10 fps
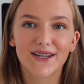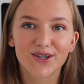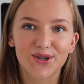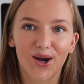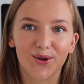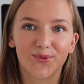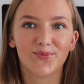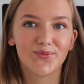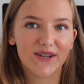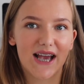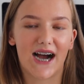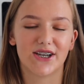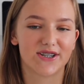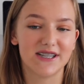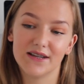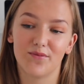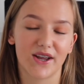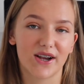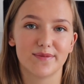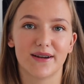So yeah, I see them
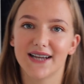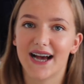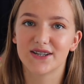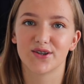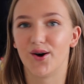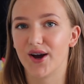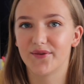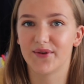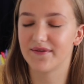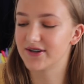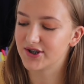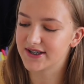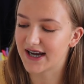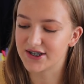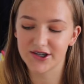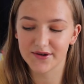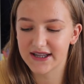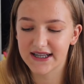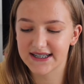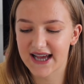when I go to my dad's, or if we ever decide to do
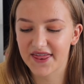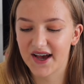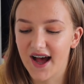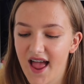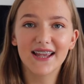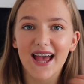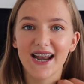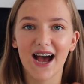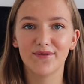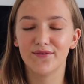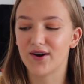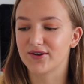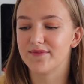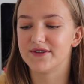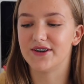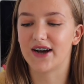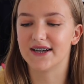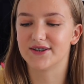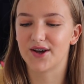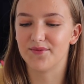anything together. Again, I haven't vlogged them, so you
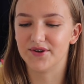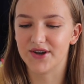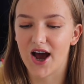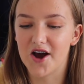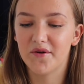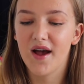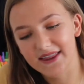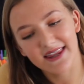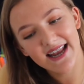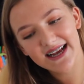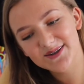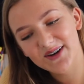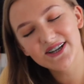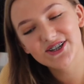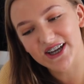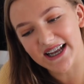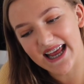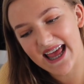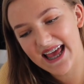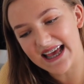guys don't know. The next
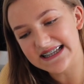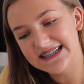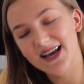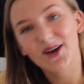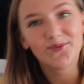question is,